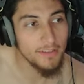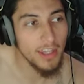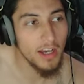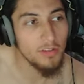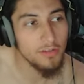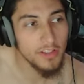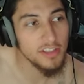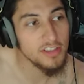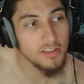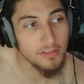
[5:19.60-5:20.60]
now
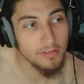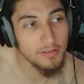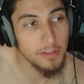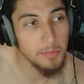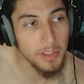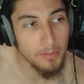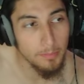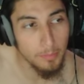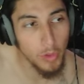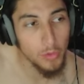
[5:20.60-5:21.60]
finished the flipping
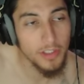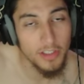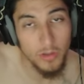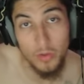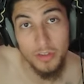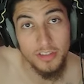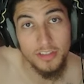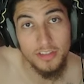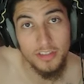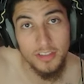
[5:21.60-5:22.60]
broke
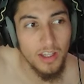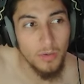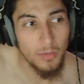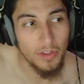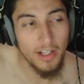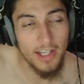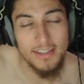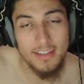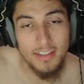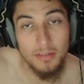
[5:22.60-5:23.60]
course we are
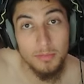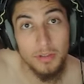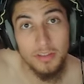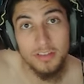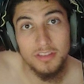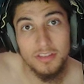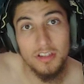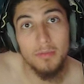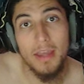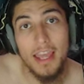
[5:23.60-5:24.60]
actually going to put
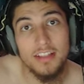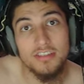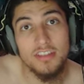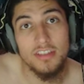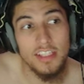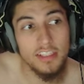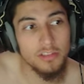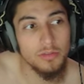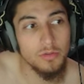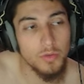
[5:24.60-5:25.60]
some action
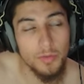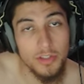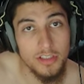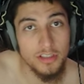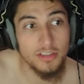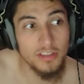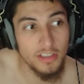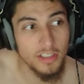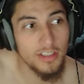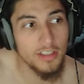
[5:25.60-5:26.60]
into what we just
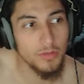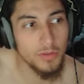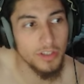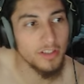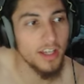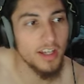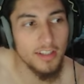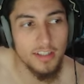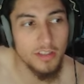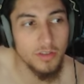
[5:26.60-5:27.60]
learned. We are not going
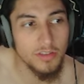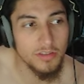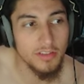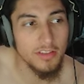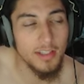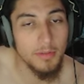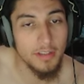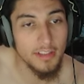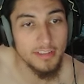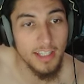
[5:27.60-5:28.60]
to go into the
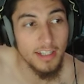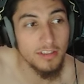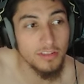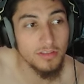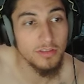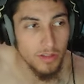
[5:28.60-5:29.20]
neighborhood side hustles.